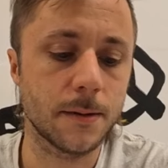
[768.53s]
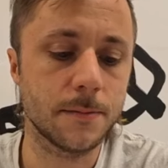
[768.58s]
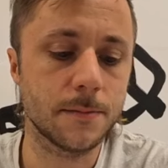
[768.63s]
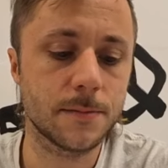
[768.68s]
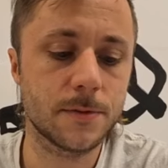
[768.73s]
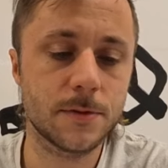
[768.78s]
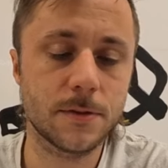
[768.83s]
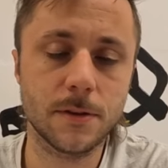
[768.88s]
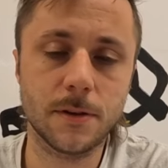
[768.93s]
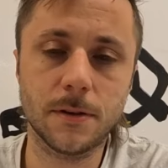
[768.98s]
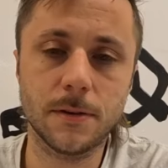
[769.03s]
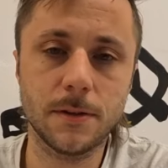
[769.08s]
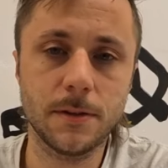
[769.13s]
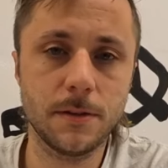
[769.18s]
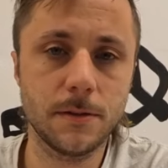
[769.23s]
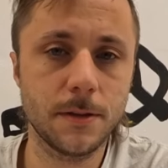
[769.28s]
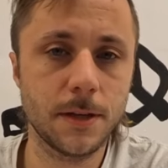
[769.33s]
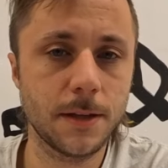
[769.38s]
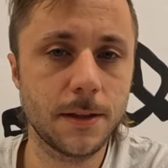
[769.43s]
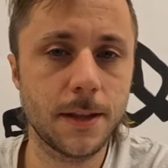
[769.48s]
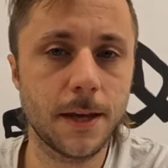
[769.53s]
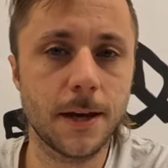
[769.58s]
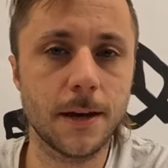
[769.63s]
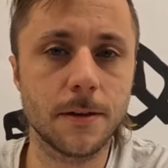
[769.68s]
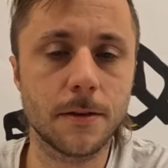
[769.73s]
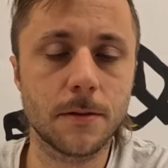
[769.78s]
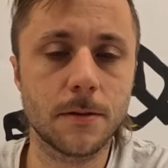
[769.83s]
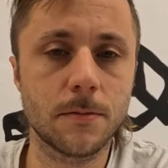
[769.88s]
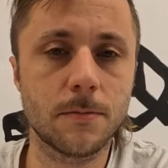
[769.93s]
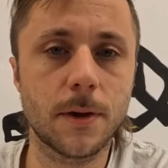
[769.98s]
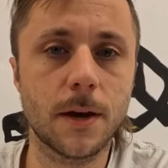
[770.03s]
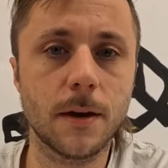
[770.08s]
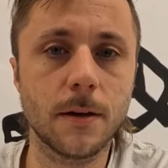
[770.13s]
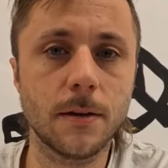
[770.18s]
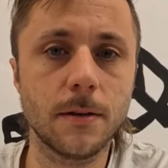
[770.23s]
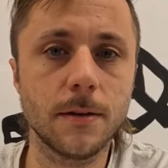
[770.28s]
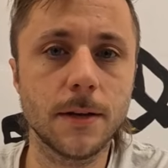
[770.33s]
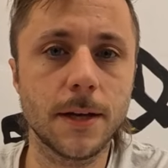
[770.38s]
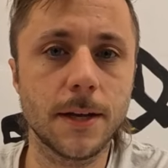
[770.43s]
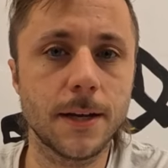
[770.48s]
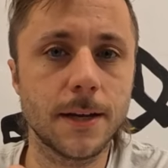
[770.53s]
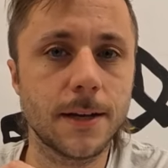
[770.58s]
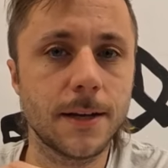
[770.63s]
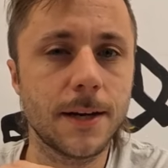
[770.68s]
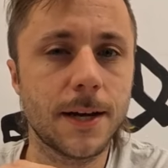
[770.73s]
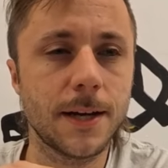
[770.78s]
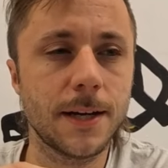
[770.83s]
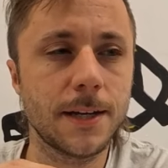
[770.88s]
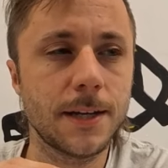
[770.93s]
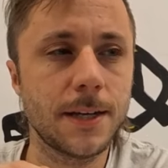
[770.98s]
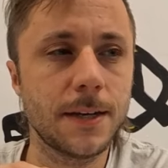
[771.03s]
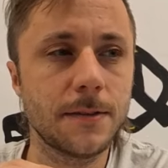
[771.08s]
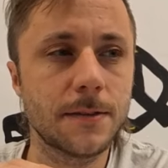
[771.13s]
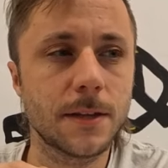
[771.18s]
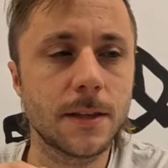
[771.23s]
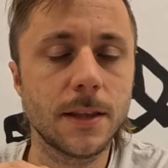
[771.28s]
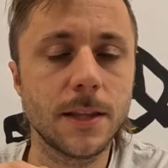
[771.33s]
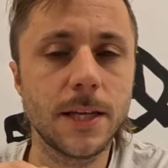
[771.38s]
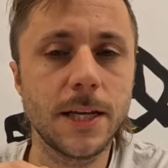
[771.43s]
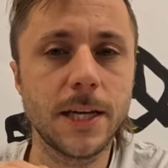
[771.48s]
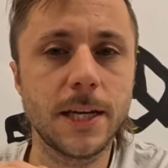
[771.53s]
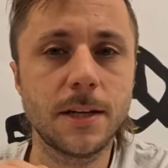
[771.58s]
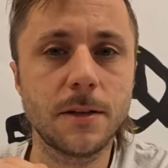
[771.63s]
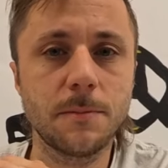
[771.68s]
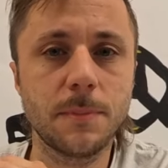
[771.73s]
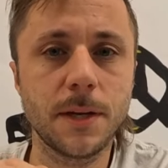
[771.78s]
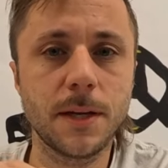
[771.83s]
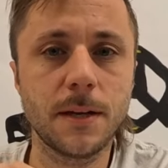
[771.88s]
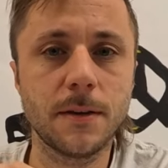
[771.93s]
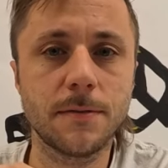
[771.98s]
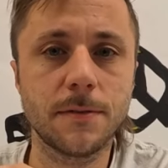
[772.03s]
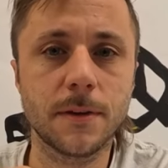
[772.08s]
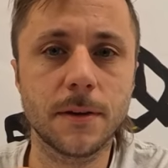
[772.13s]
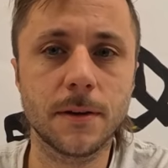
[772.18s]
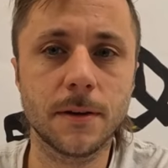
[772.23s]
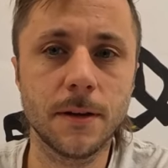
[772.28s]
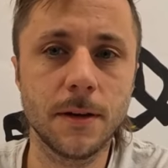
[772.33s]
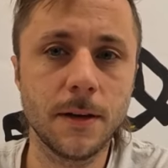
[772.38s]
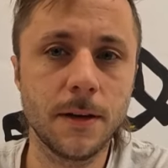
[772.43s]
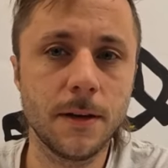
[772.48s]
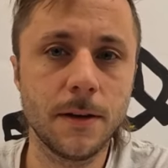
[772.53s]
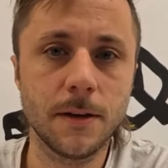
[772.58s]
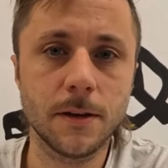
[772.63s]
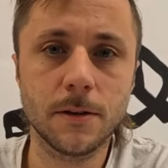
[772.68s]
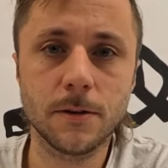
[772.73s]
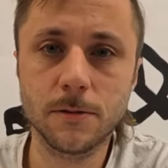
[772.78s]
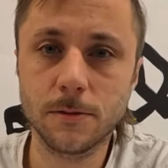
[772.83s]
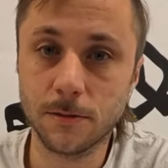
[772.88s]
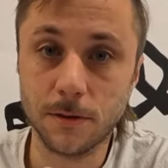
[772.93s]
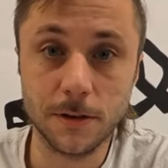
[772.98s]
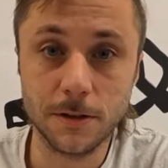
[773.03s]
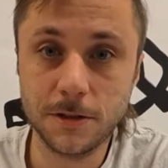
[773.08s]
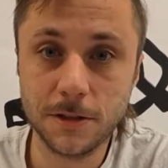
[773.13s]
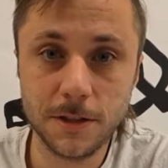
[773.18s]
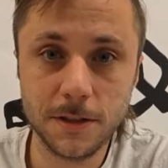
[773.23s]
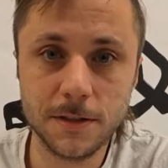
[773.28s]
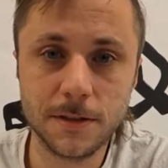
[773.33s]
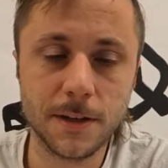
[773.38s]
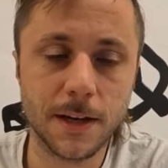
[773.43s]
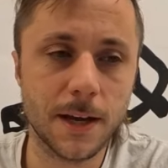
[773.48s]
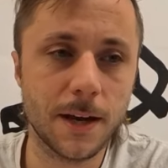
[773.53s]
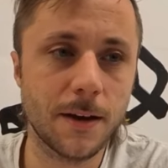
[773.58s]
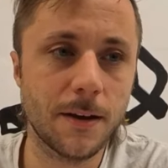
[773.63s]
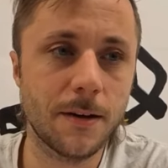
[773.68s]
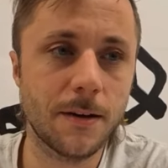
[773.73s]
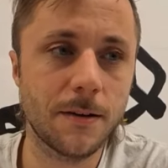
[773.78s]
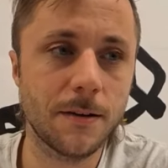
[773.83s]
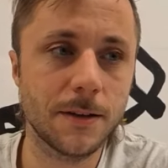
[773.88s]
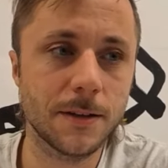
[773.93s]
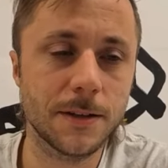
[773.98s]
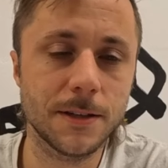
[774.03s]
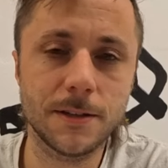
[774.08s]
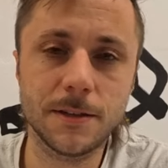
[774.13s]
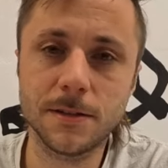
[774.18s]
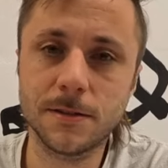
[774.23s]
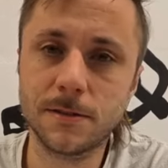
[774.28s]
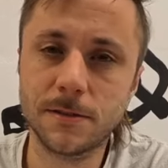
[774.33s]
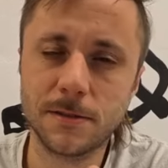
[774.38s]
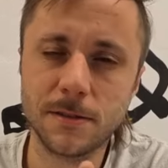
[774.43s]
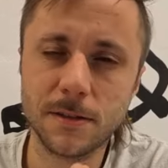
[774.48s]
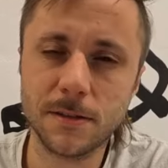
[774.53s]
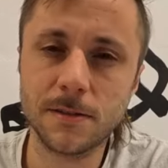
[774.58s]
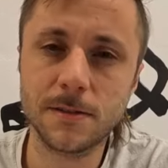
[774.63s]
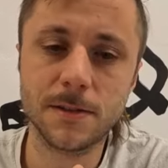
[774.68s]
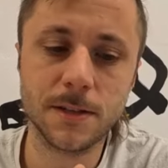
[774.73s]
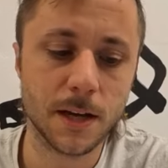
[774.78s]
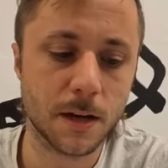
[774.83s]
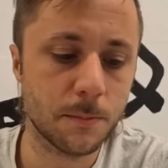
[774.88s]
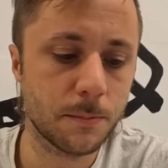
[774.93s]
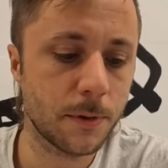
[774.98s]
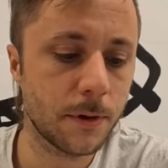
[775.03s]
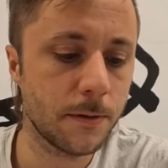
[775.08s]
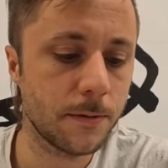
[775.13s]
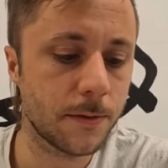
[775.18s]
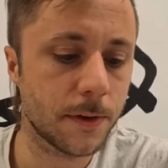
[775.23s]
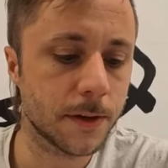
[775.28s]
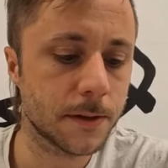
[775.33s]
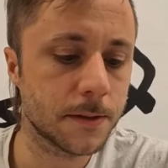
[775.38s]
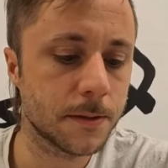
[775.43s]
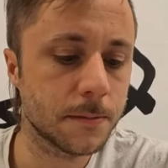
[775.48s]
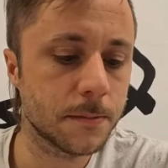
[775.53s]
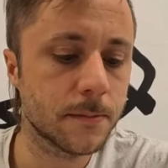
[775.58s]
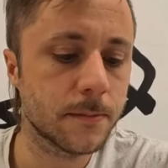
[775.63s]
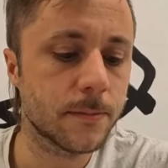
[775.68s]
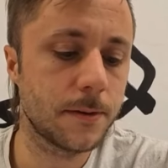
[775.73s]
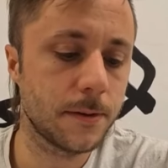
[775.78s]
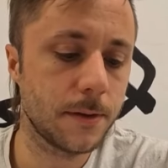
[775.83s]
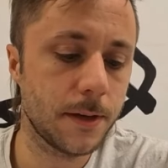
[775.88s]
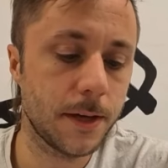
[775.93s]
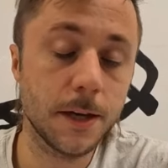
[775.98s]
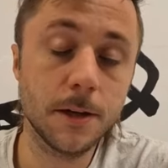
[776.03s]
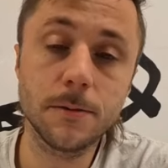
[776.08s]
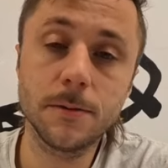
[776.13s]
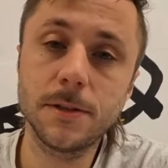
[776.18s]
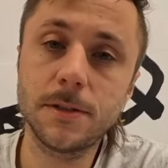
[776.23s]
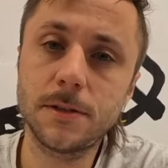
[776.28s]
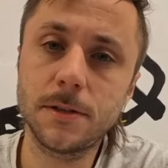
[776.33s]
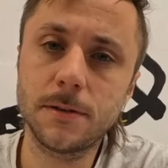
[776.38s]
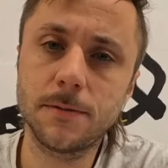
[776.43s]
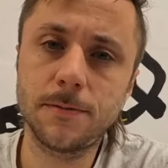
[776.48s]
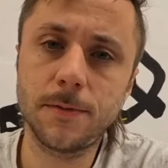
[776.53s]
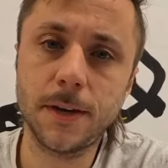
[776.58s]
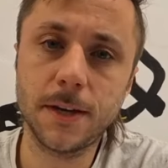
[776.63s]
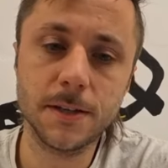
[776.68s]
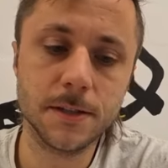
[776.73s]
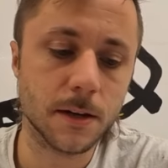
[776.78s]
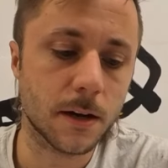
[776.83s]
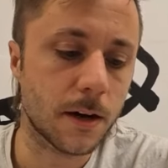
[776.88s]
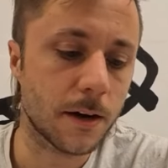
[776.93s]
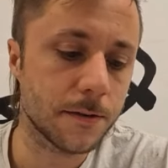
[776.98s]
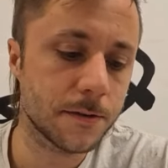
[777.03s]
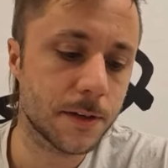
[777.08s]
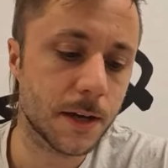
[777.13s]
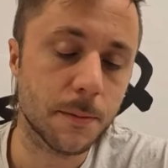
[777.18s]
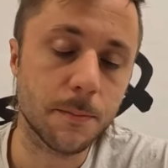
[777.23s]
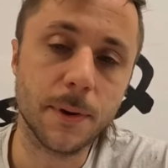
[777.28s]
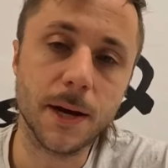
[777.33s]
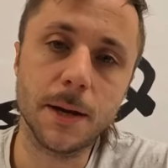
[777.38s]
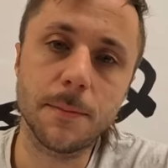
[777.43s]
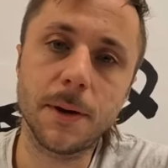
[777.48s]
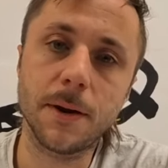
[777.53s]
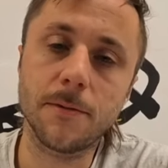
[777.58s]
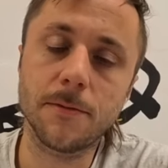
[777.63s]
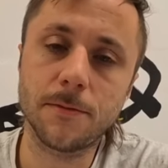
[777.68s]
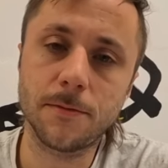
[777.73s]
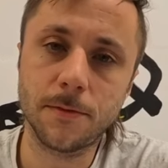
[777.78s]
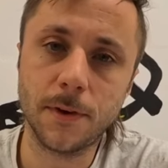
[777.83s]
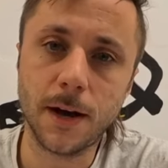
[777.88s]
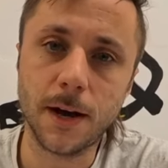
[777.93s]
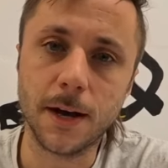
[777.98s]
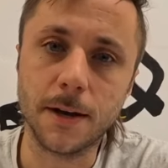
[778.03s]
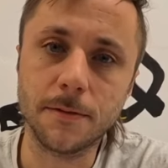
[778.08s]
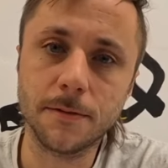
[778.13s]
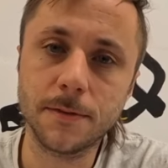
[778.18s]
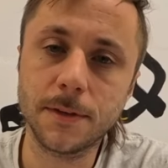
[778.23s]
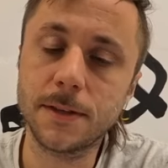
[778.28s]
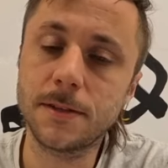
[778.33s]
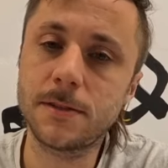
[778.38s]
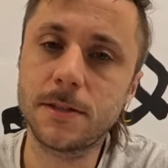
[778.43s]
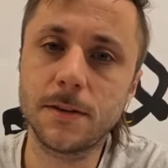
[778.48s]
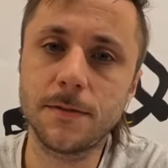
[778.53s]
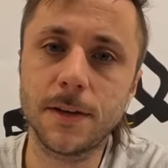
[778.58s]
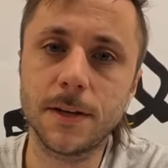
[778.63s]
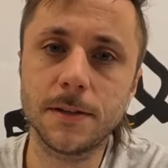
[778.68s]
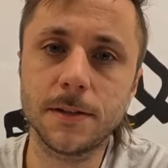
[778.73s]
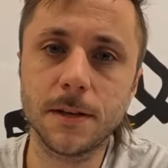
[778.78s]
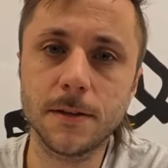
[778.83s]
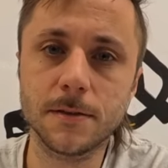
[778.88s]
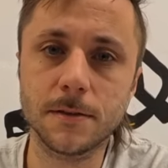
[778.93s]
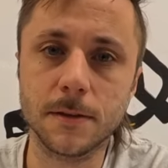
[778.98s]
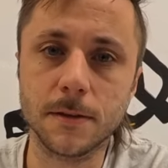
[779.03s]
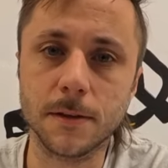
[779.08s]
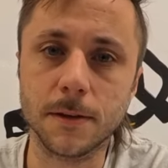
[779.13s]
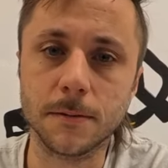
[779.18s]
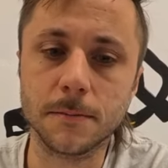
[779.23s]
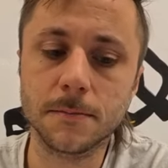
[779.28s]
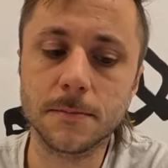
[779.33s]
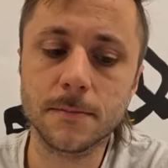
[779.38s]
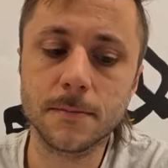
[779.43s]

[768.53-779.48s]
so you hit that throttle and it kind of gives a little bit of a crunchy sound, it just doesn't sound perfect, increase your phase offset by about 5 and see if that does anything.